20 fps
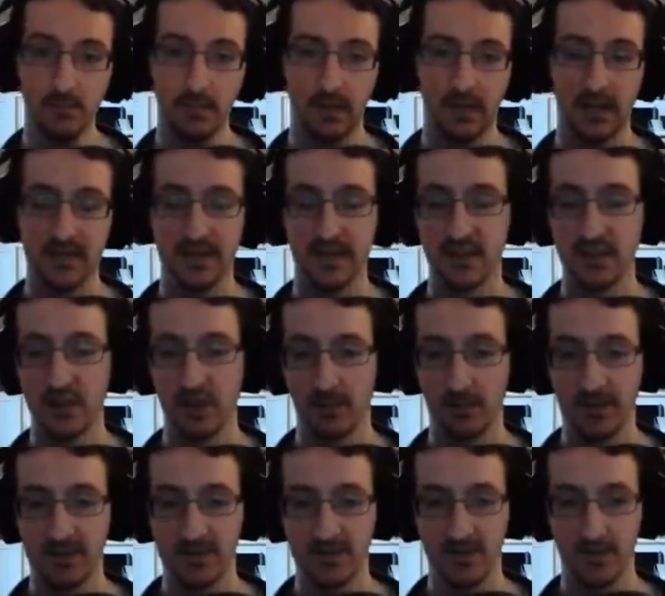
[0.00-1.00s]
It's actually not
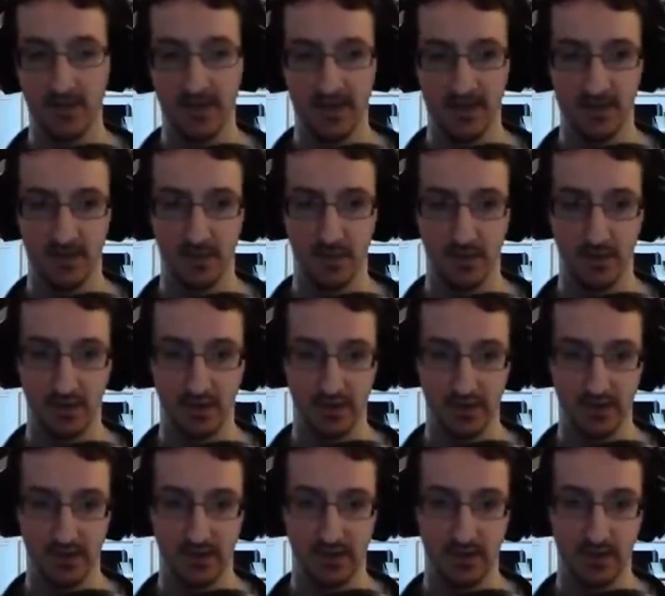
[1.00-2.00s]
bad DPS, to be
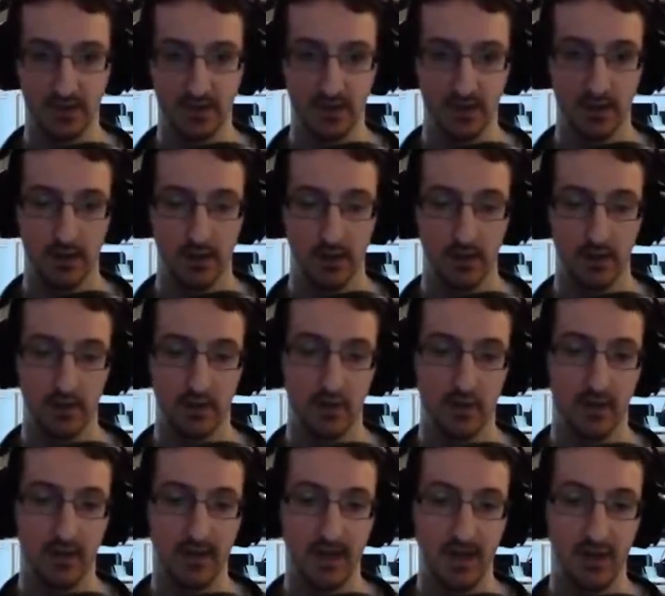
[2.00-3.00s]
honest. So
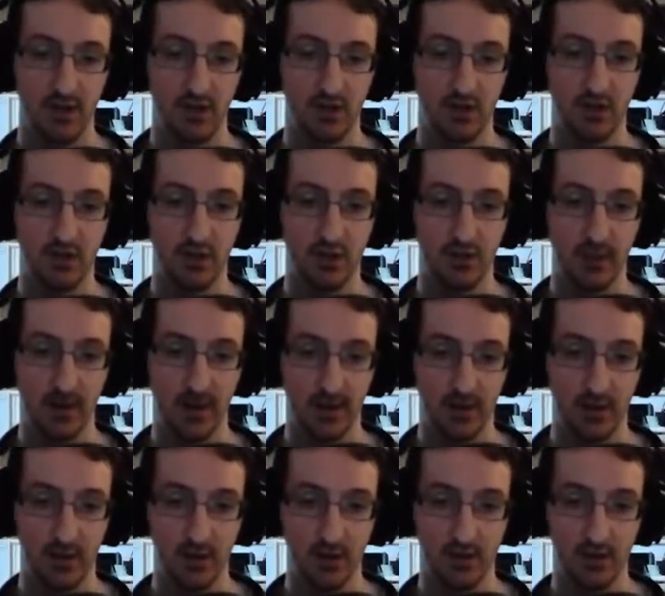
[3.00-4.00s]
again, just to do that,
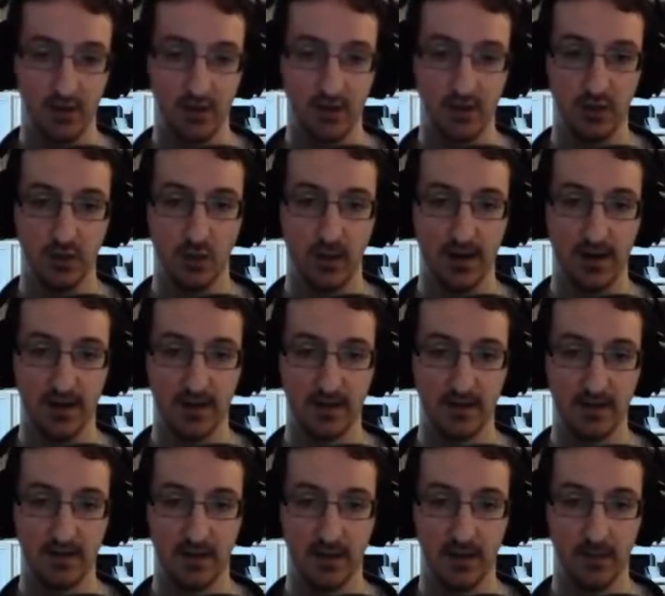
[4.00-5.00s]
you do the wide
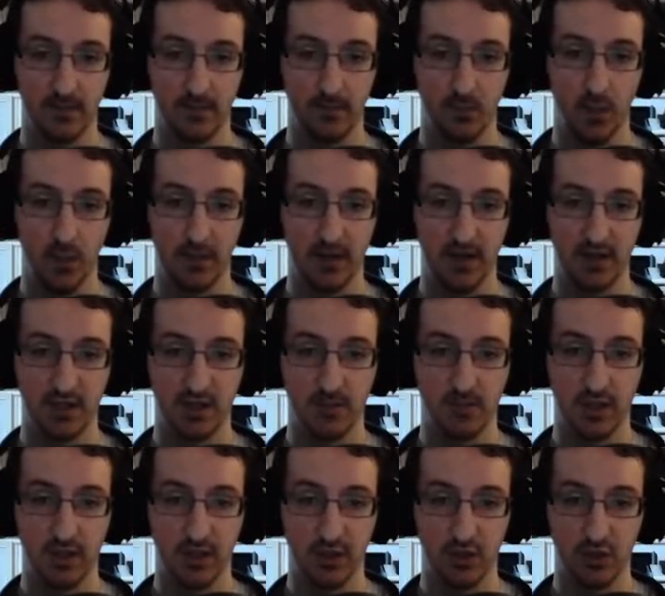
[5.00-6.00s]
lance weapon action, but
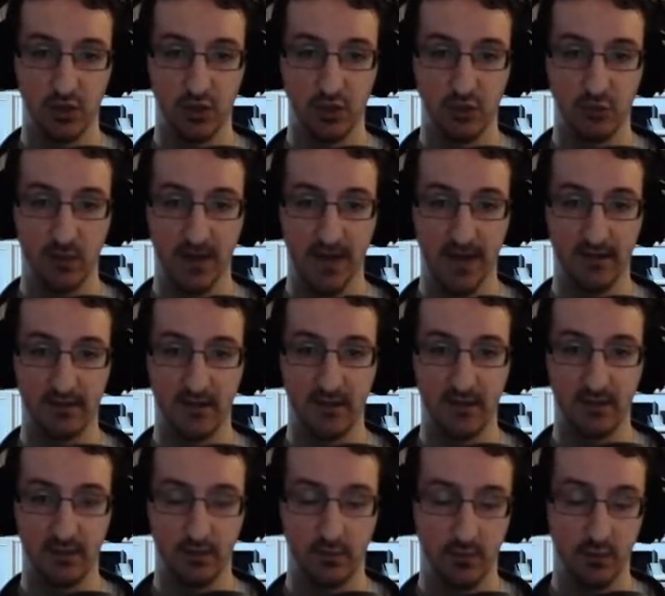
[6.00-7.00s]
you just hold right
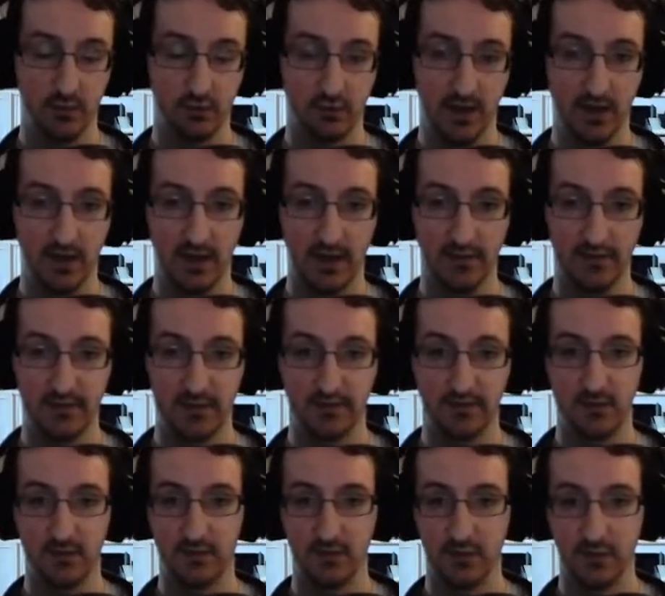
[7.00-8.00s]
or left
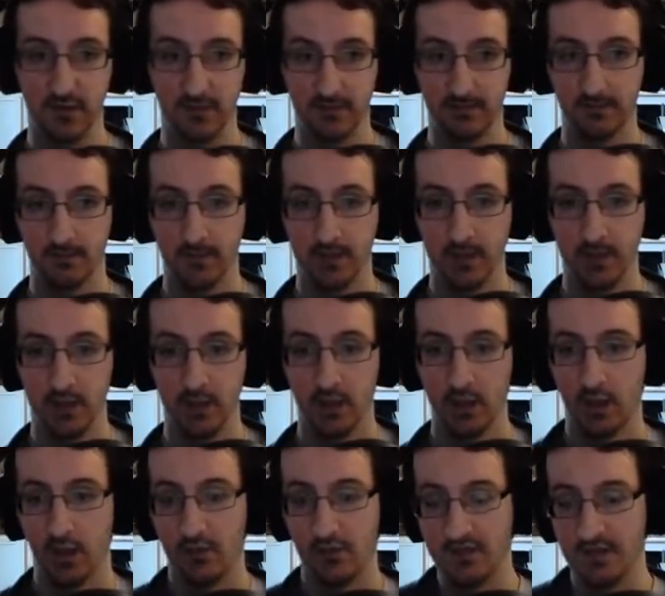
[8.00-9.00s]
after you've done it.
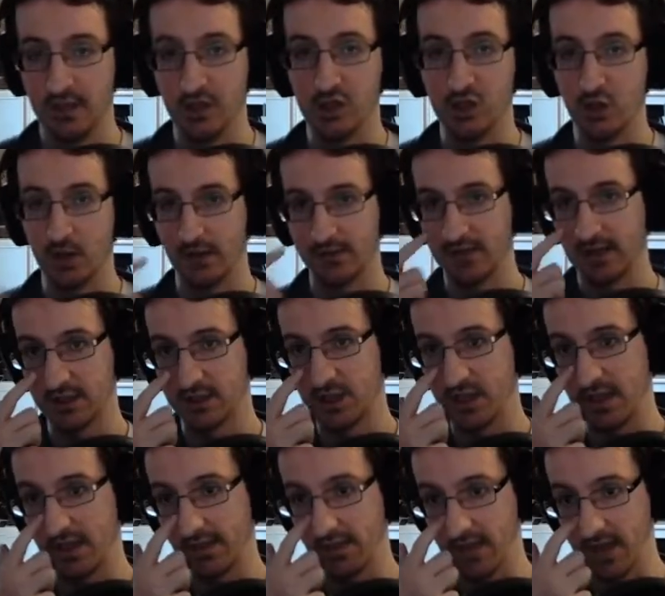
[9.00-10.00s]
Obviously, you do have to actually
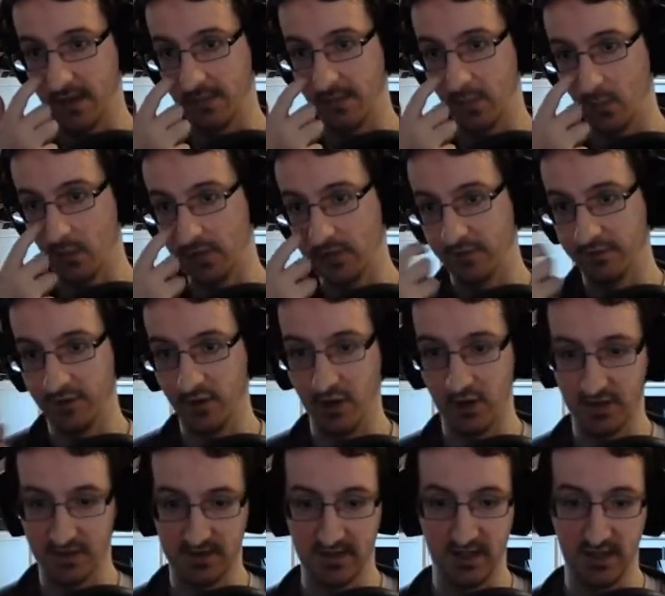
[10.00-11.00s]
hit the enemy with the
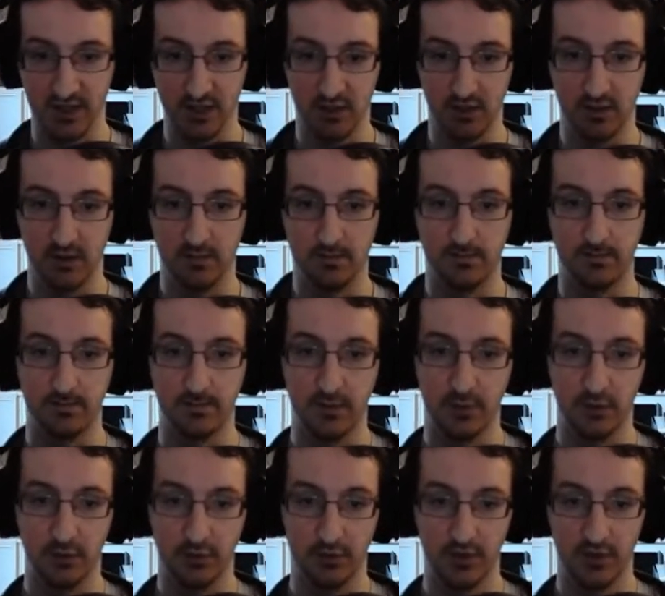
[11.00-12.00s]
first initial
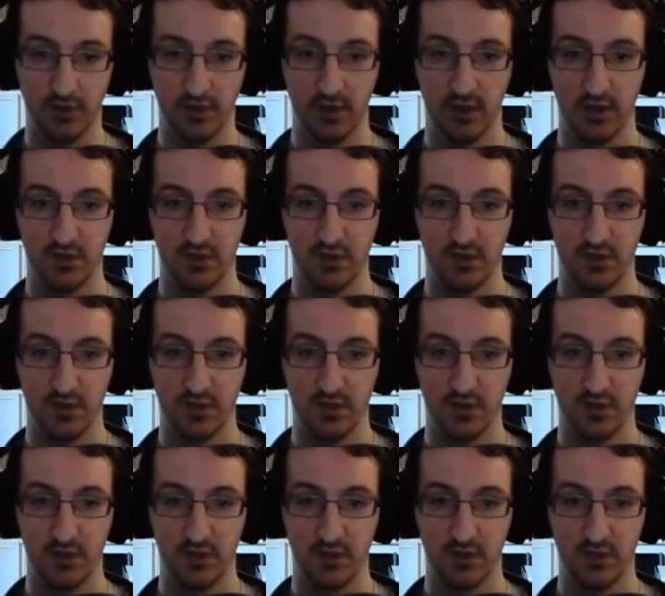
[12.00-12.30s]
lunge.